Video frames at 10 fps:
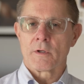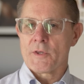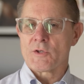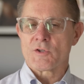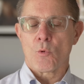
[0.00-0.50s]

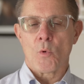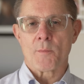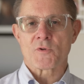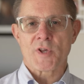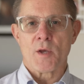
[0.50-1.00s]
This is a
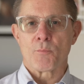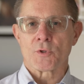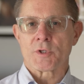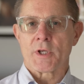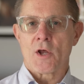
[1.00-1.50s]
website
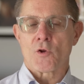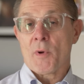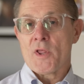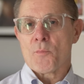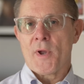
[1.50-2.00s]
put together
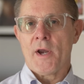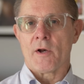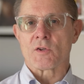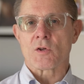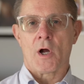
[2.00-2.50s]
by the
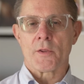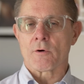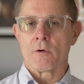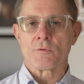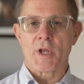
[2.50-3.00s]
parents on
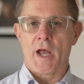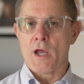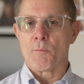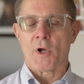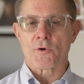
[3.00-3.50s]
their own
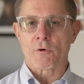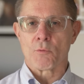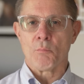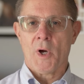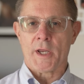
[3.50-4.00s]
time, on their
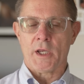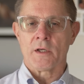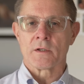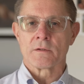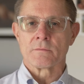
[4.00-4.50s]
own
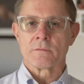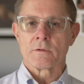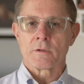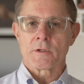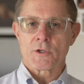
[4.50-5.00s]
money,
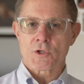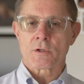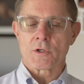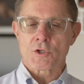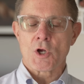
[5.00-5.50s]
to
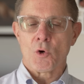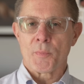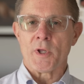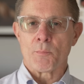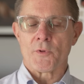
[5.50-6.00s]
show
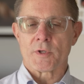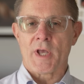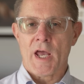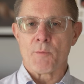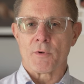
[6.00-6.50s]
people the
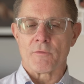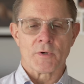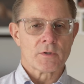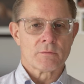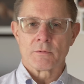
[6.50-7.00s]
type of
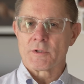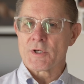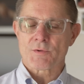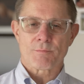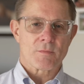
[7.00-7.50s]

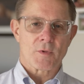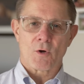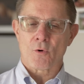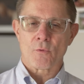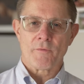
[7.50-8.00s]
just
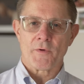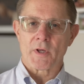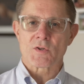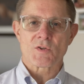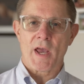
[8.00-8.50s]

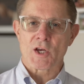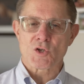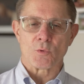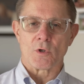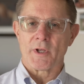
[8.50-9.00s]
horrific,
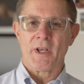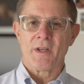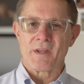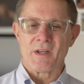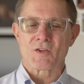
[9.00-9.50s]
sexual,
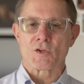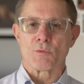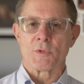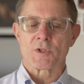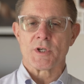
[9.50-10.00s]

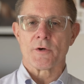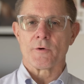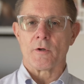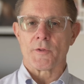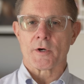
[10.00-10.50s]
indecent
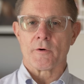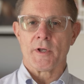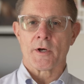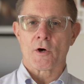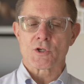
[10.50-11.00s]
material are
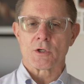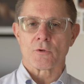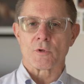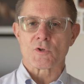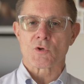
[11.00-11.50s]
in our
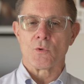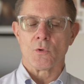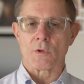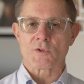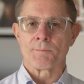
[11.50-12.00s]
children's
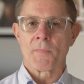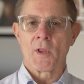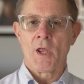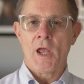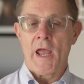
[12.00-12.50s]
schools.
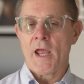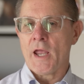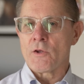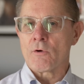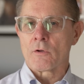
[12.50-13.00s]

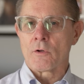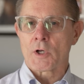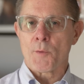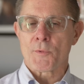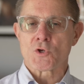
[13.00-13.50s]
And you can
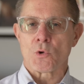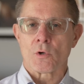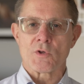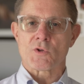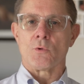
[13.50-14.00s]
look up the
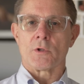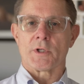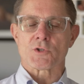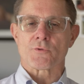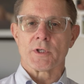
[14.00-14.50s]
Jordan School
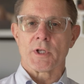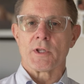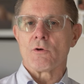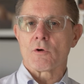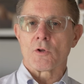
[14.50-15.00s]
District,
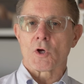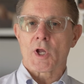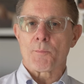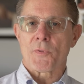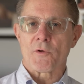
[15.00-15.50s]
and you can
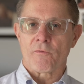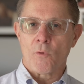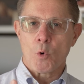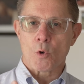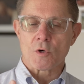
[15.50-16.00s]
look up the
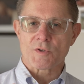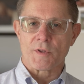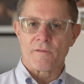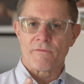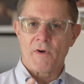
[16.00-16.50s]
4s
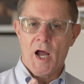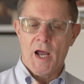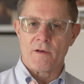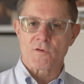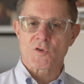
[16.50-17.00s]
and the
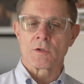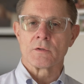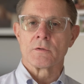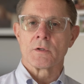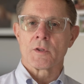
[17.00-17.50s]
5s,
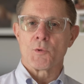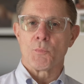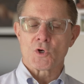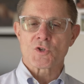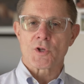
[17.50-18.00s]
the
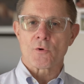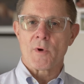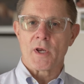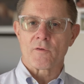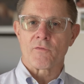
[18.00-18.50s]
books that are
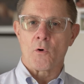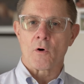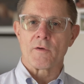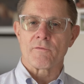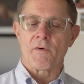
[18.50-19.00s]
rated
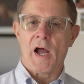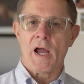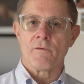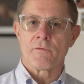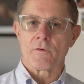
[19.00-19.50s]
4 and
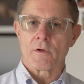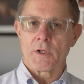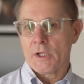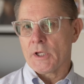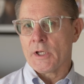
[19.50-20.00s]
5
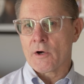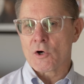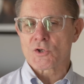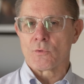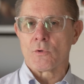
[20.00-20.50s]
in
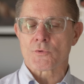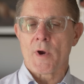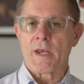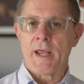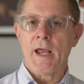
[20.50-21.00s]
our schools
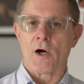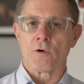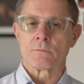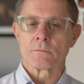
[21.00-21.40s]
right now.